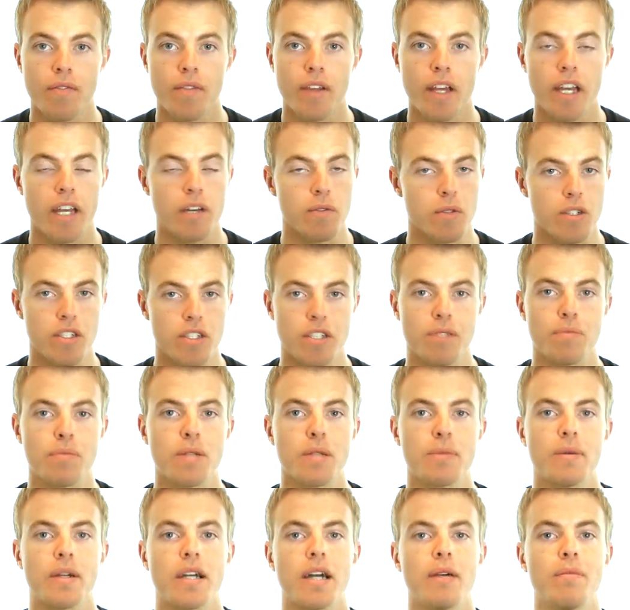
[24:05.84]
It will simply
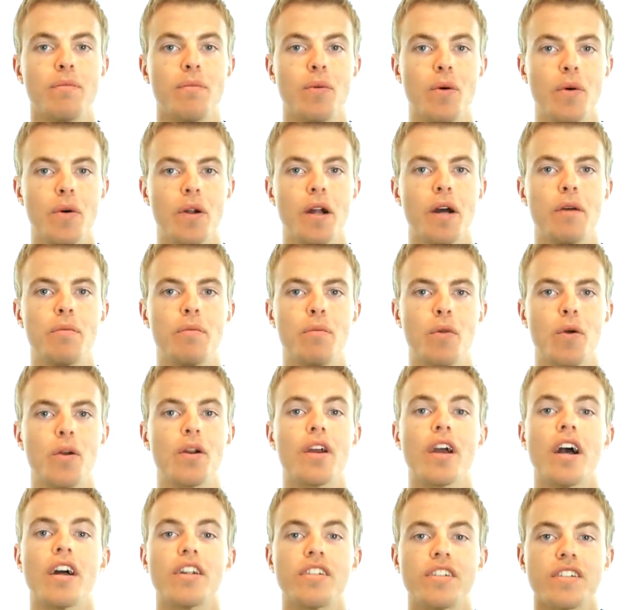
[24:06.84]
become more and more
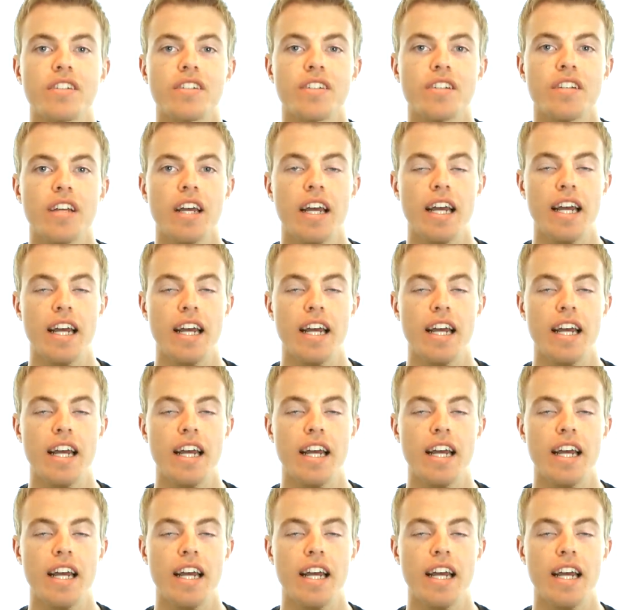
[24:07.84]
conscious,